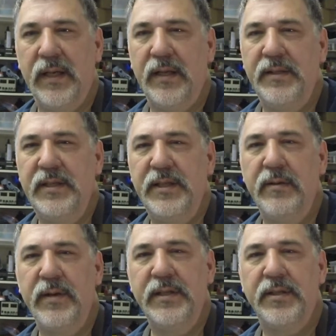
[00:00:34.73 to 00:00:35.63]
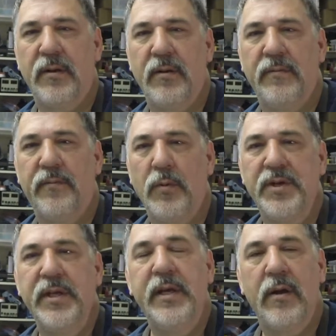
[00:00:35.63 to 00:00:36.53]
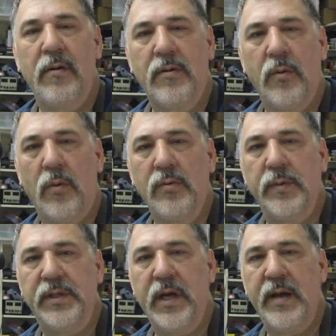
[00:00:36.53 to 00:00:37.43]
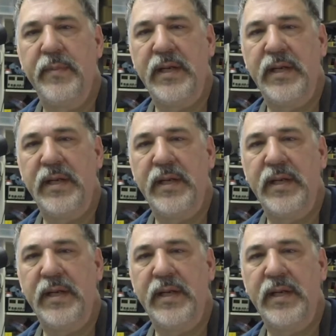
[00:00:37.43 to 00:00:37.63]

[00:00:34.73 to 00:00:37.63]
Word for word: These earrings are 14 karat gold with diamond